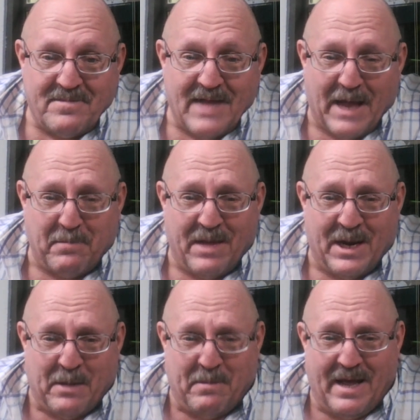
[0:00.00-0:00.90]
I've
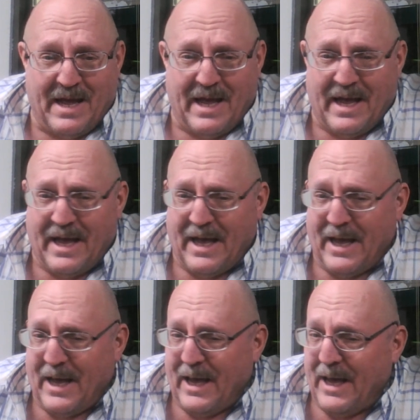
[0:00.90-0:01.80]
been a
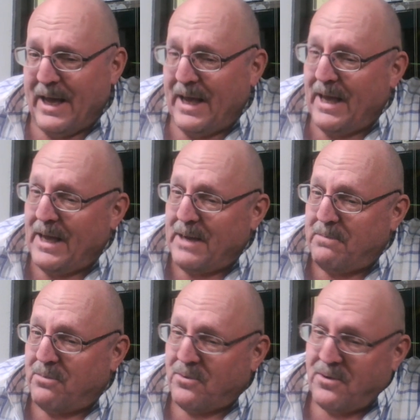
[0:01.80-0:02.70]

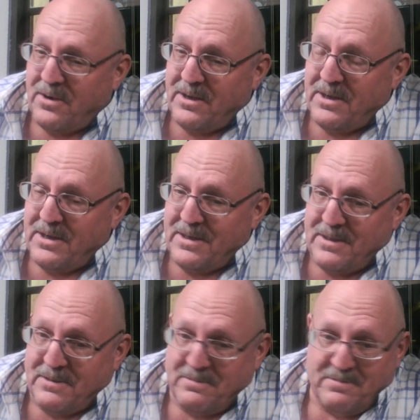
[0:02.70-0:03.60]
bad boy.
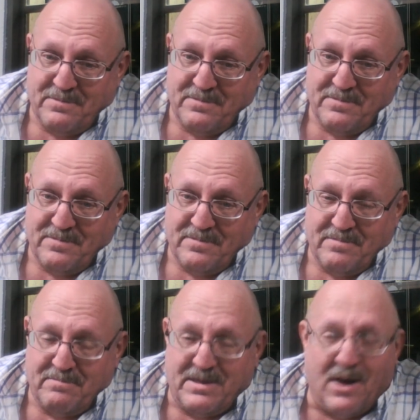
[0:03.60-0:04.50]

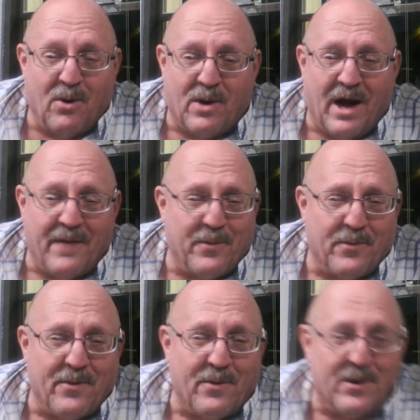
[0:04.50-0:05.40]
But, oh God, they're
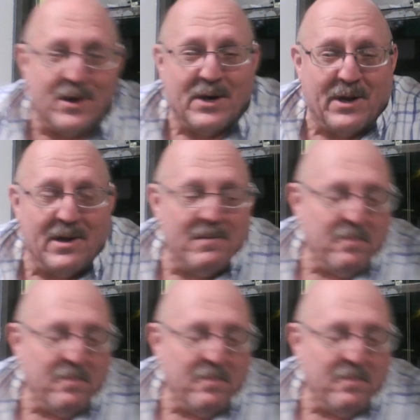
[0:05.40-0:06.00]
so good.